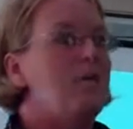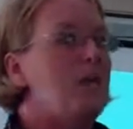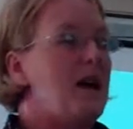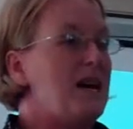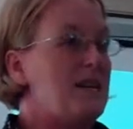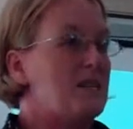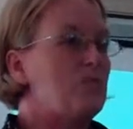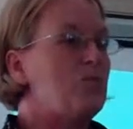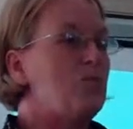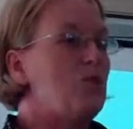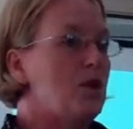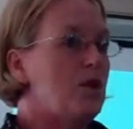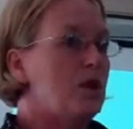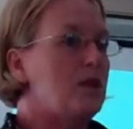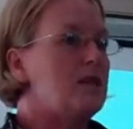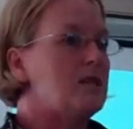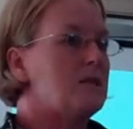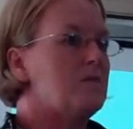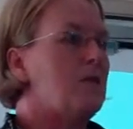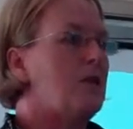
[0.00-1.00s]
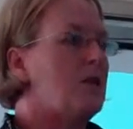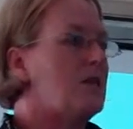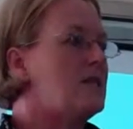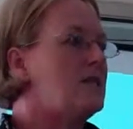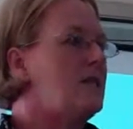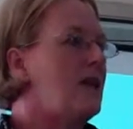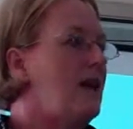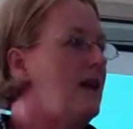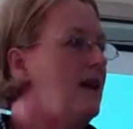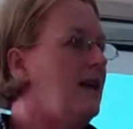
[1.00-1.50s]
as workers per
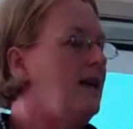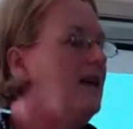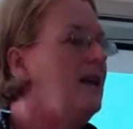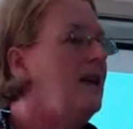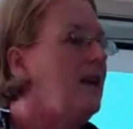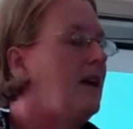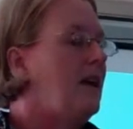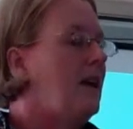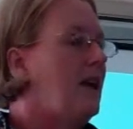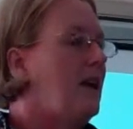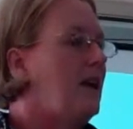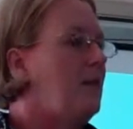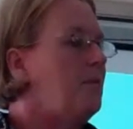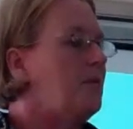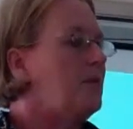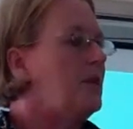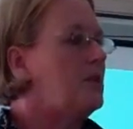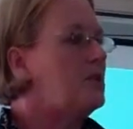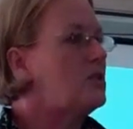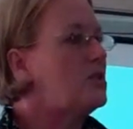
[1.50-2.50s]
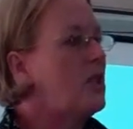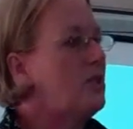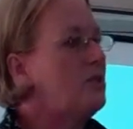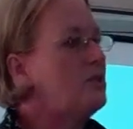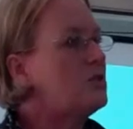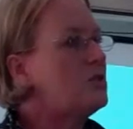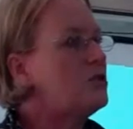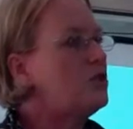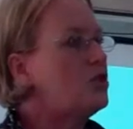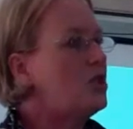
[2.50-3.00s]
se that
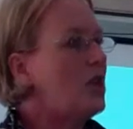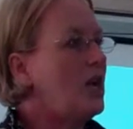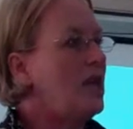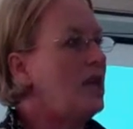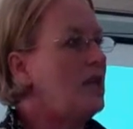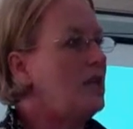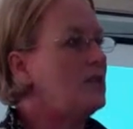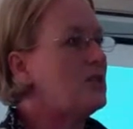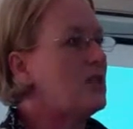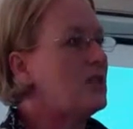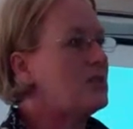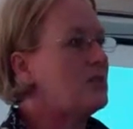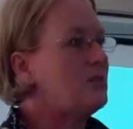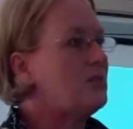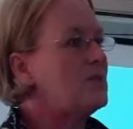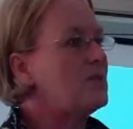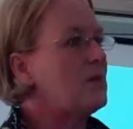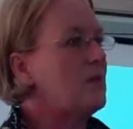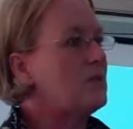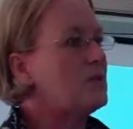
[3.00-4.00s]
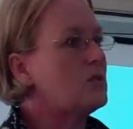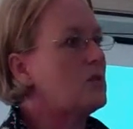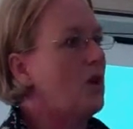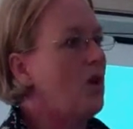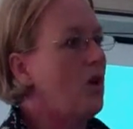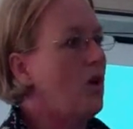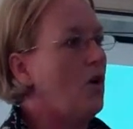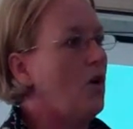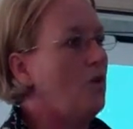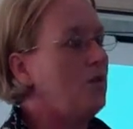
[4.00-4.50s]
don't change as a result
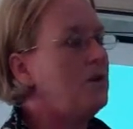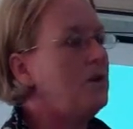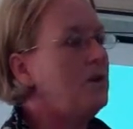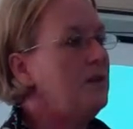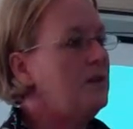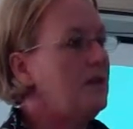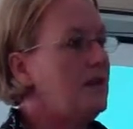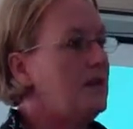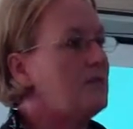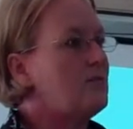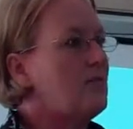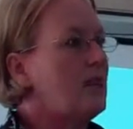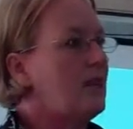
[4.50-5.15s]
of these